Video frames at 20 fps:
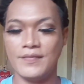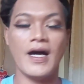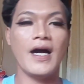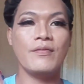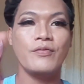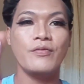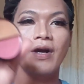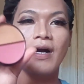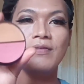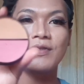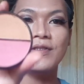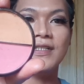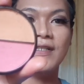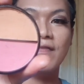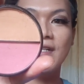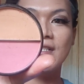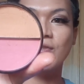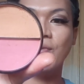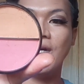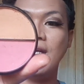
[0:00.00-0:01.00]
I'm using
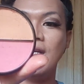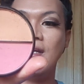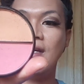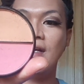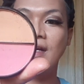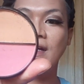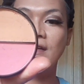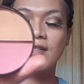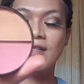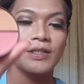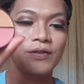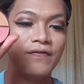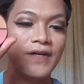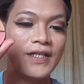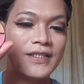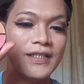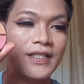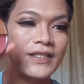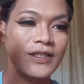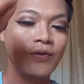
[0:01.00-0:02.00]
this way. So
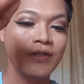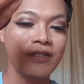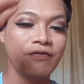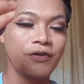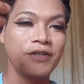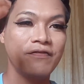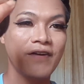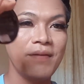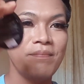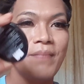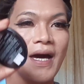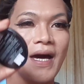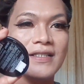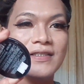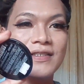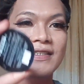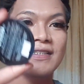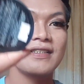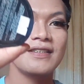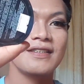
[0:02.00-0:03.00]
this is only 45
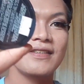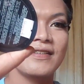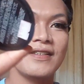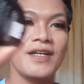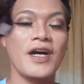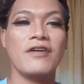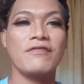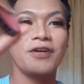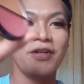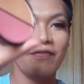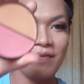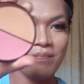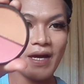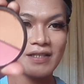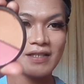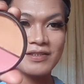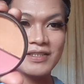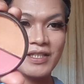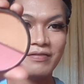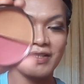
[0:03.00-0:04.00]
pesos. 45
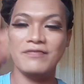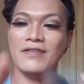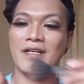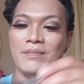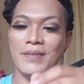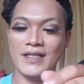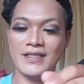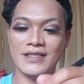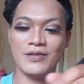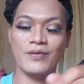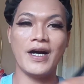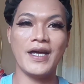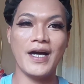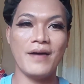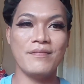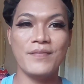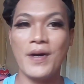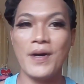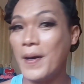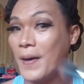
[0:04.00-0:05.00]
pesos here in the Philippines. So I
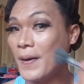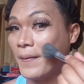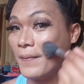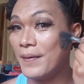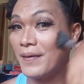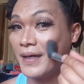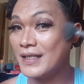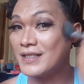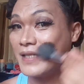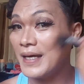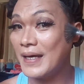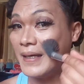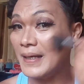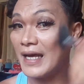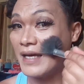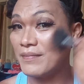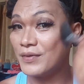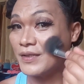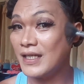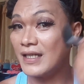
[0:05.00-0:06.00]
am wearing it today,
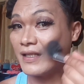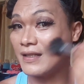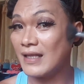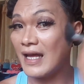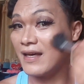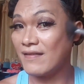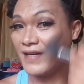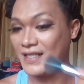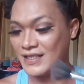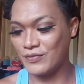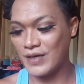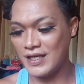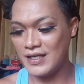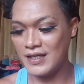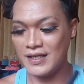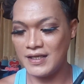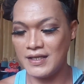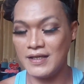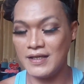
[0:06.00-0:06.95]
like putting it like this way.